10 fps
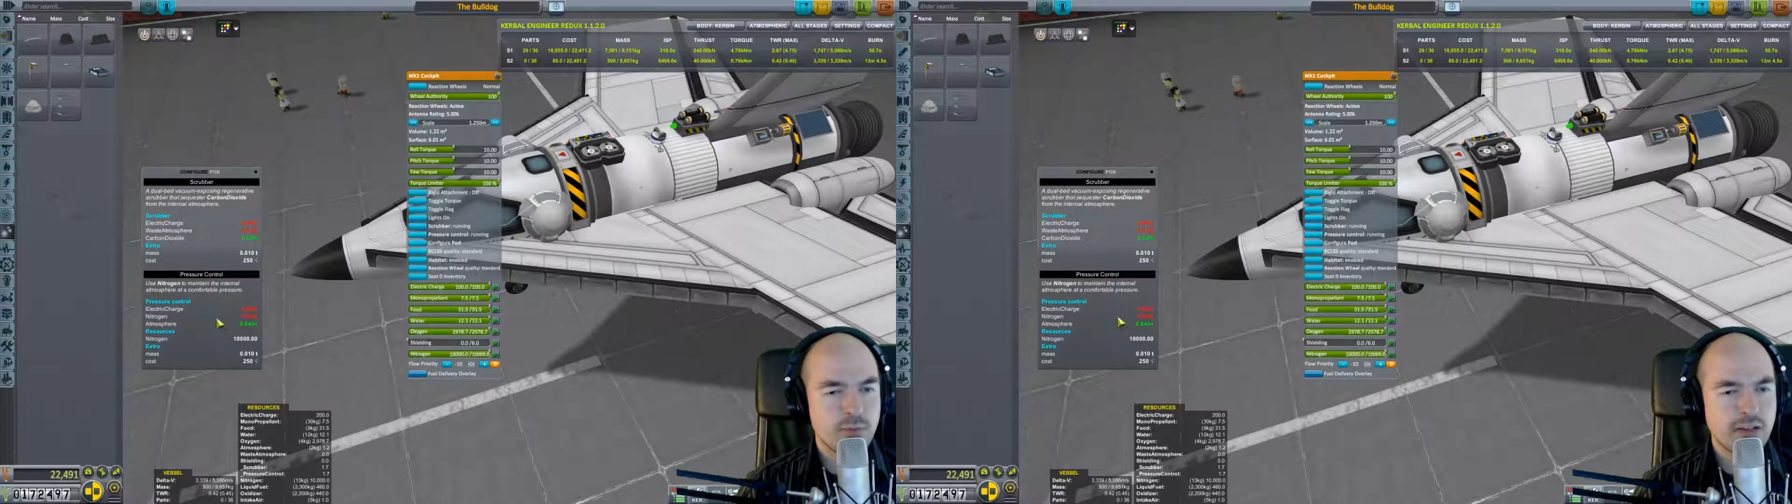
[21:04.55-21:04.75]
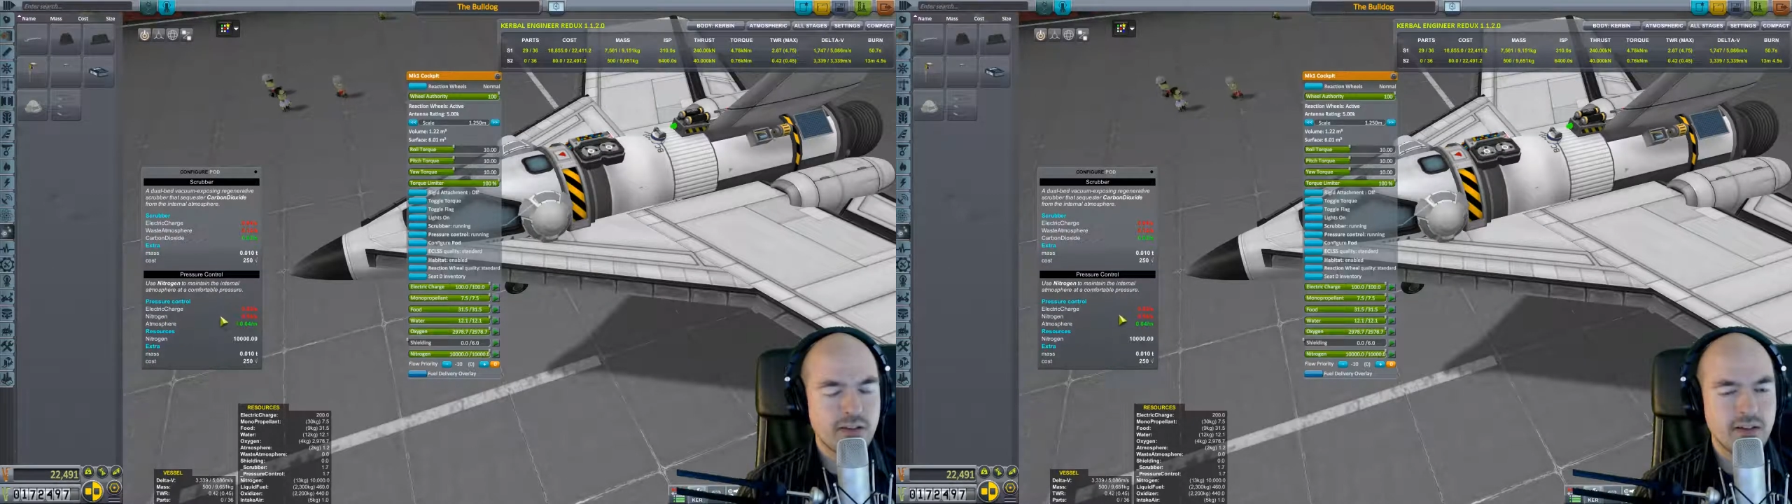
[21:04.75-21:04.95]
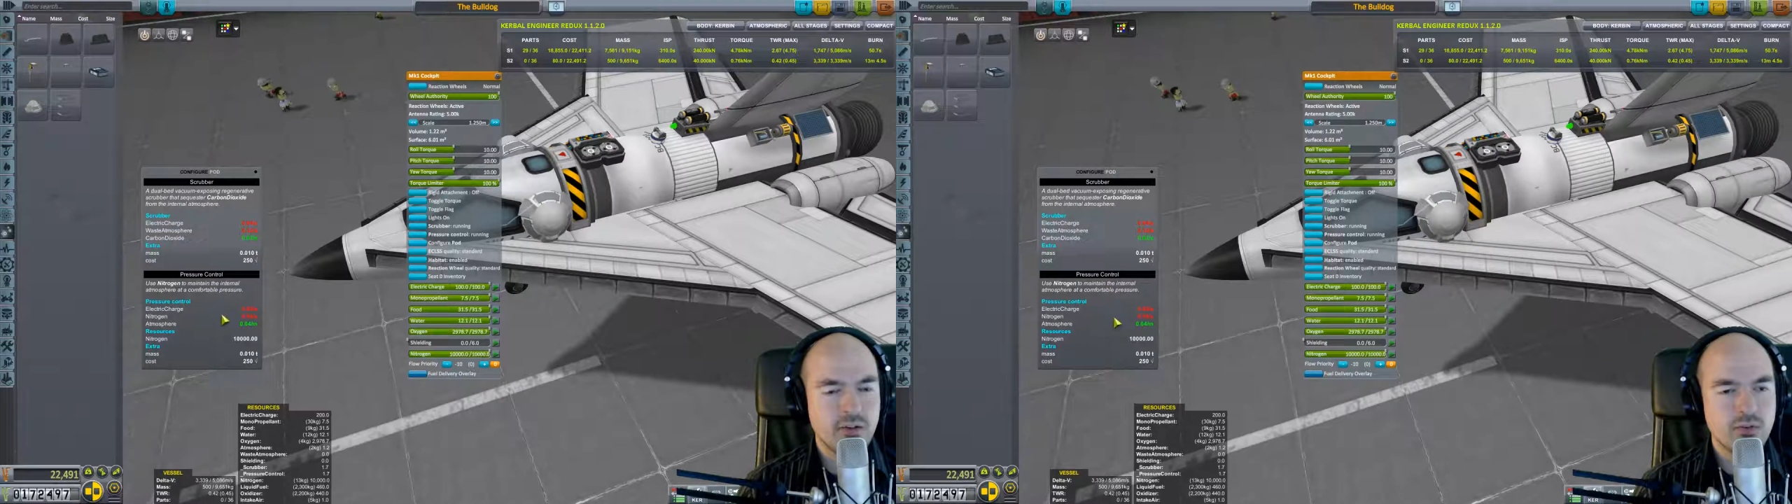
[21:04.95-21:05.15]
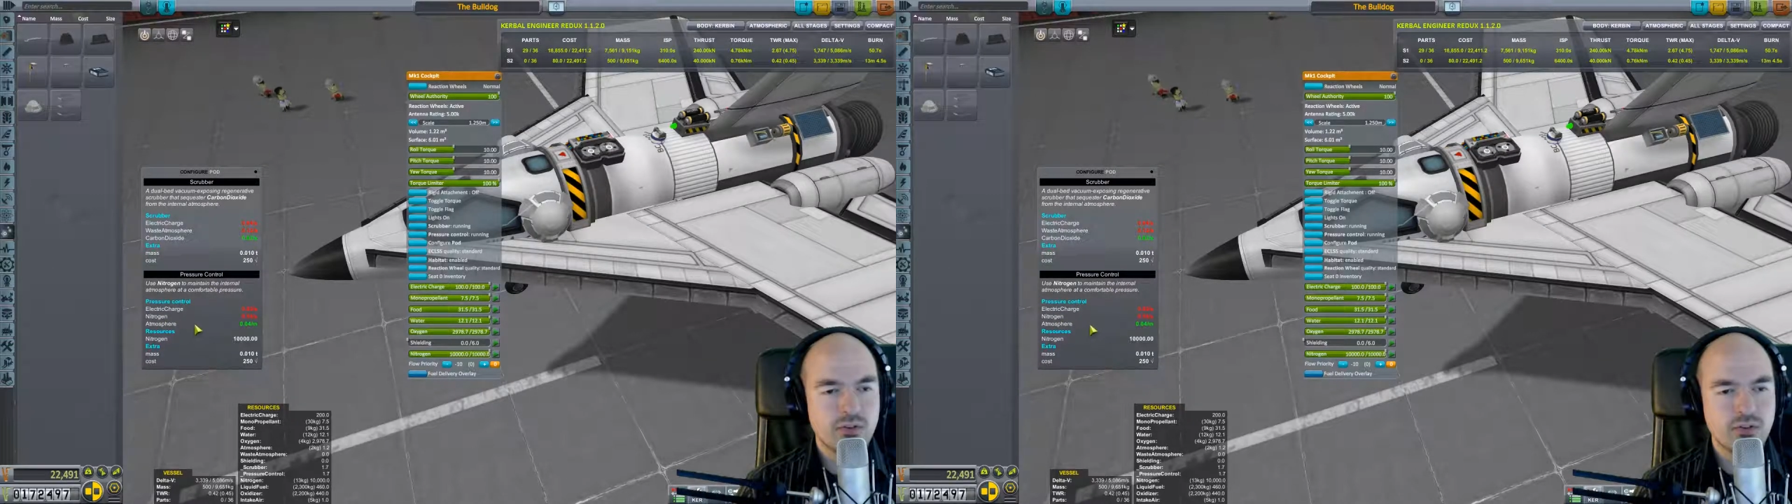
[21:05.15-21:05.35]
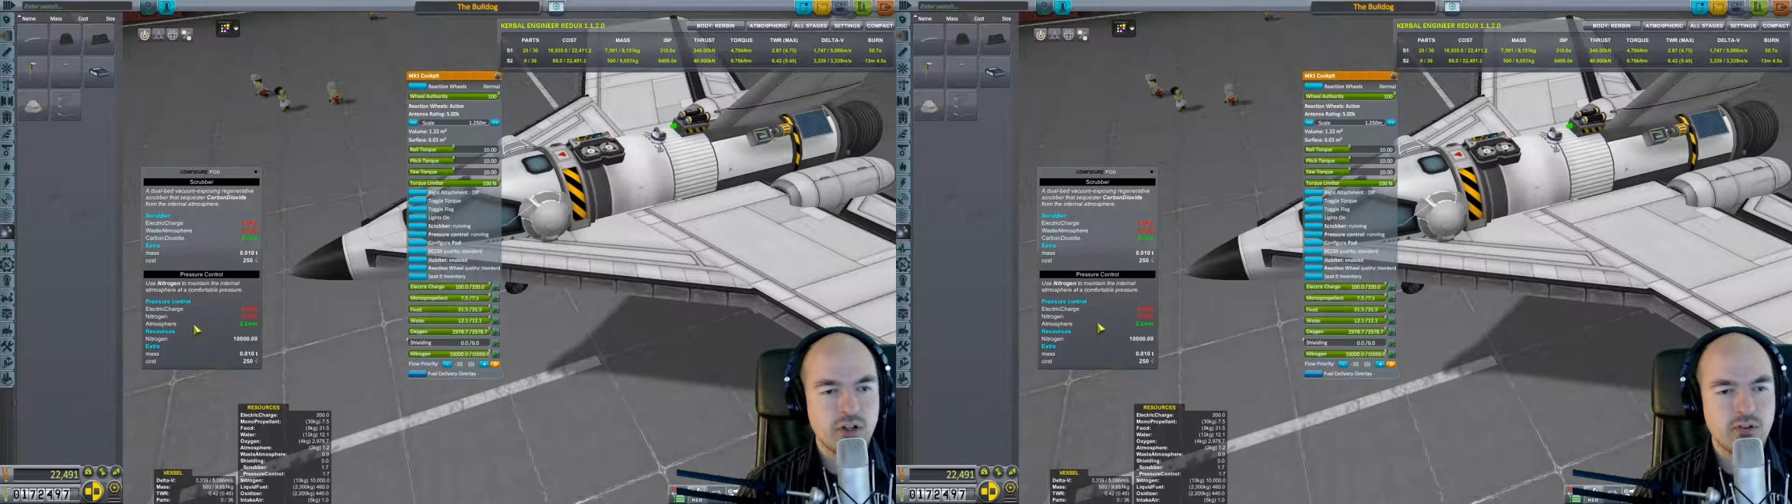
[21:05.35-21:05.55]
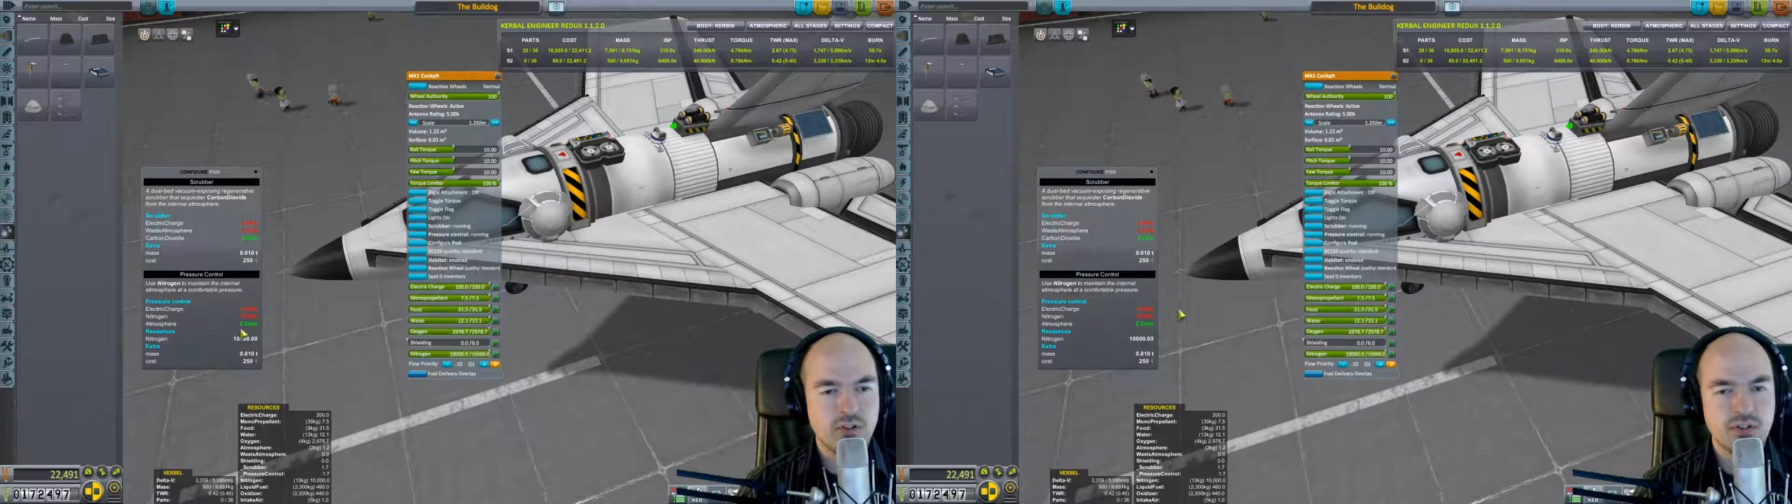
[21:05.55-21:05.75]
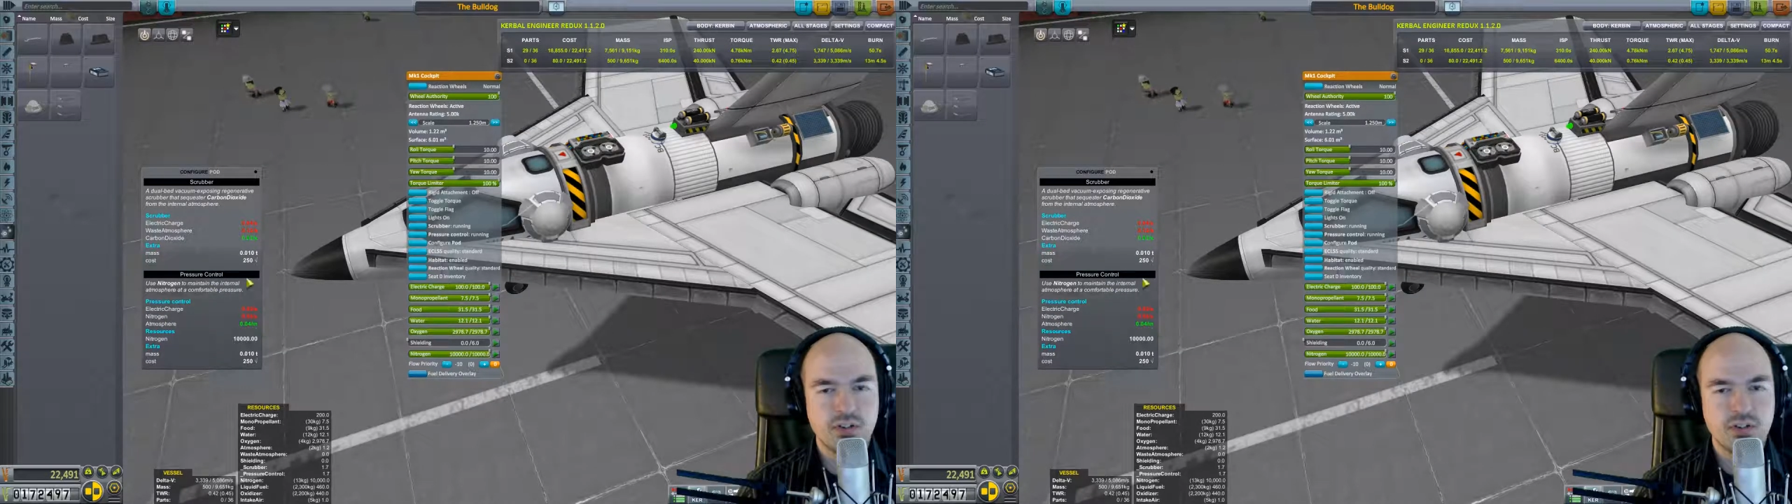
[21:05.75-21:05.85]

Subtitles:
basically uses nitrogen